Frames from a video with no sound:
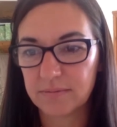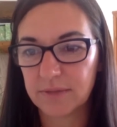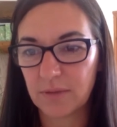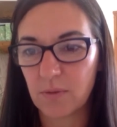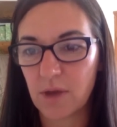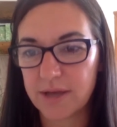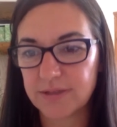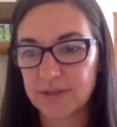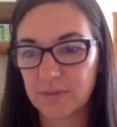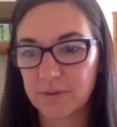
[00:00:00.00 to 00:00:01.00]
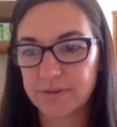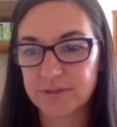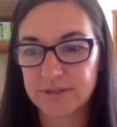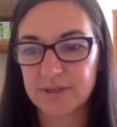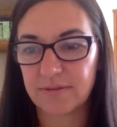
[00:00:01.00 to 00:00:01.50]
Why do you want
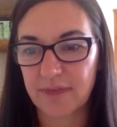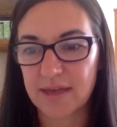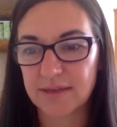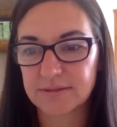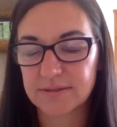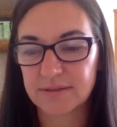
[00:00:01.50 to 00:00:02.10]
to do this?